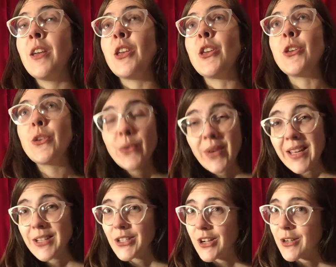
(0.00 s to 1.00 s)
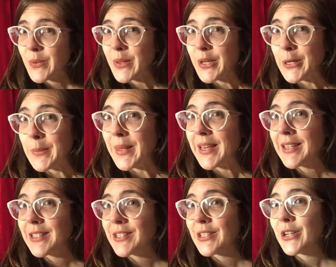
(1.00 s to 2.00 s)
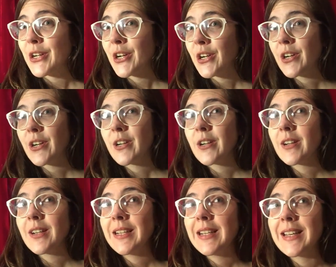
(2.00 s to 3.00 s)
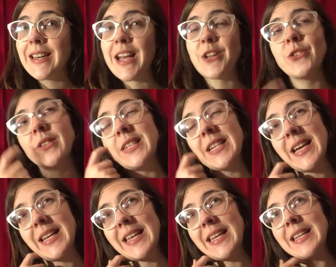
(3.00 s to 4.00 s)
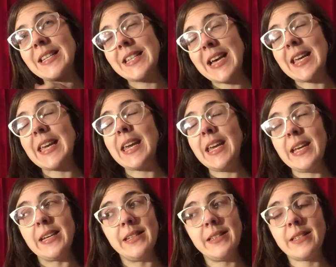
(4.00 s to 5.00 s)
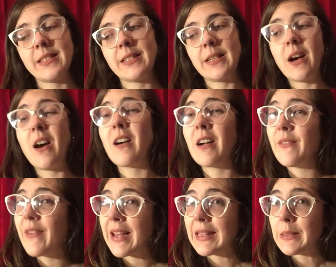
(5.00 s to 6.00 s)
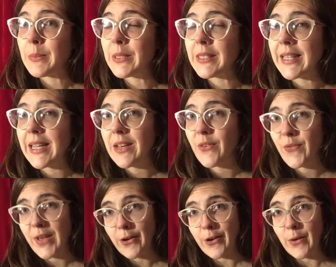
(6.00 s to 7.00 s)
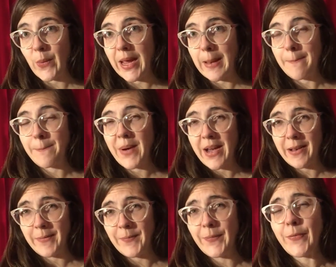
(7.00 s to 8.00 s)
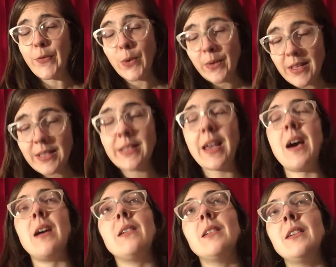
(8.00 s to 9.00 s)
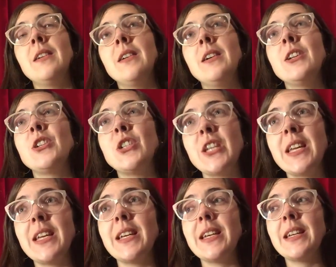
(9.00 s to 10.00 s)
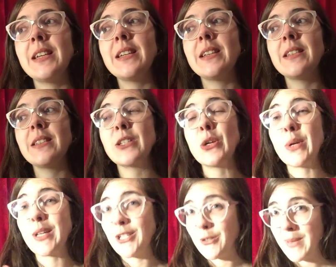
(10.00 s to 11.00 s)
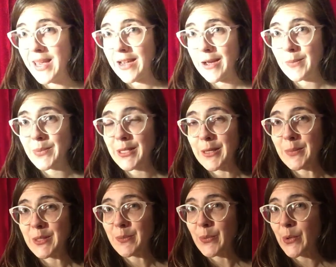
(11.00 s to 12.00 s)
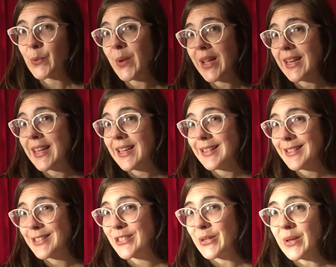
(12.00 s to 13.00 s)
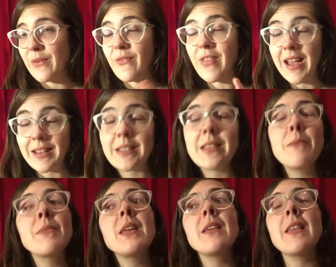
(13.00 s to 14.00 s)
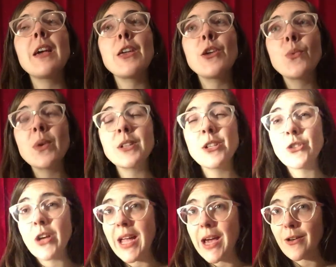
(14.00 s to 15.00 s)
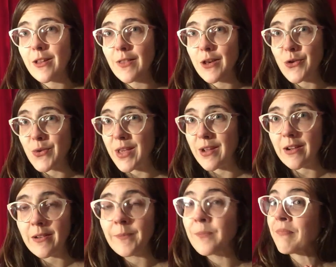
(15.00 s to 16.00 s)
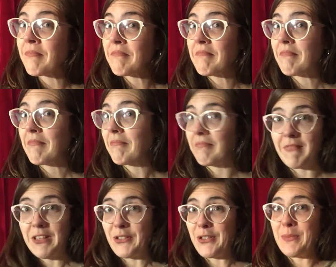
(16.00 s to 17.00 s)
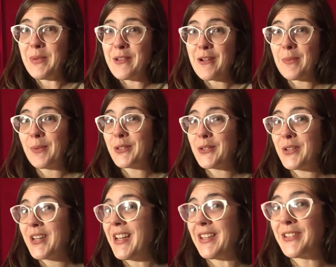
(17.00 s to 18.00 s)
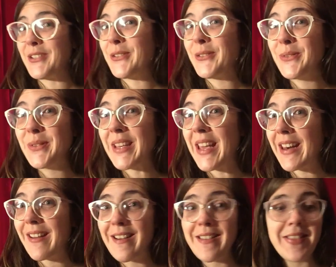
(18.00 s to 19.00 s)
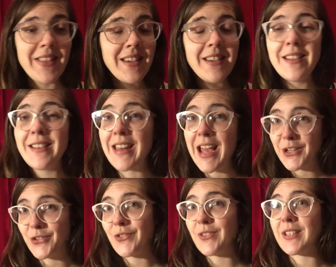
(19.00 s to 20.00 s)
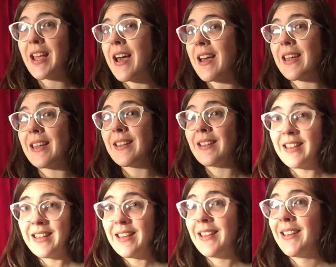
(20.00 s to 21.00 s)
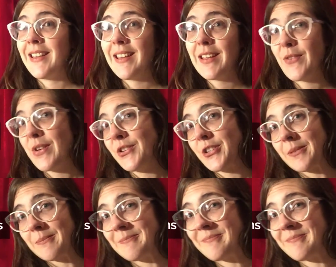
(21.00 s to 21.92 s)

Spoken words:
you can talk with her, because her naturally dyed kits are available in fingering weight. But for this Cal, she is going to make up some sport weight kits. So if that's something that you want to try out in the new year, this could be your opportunity to get on the natural dye adventure.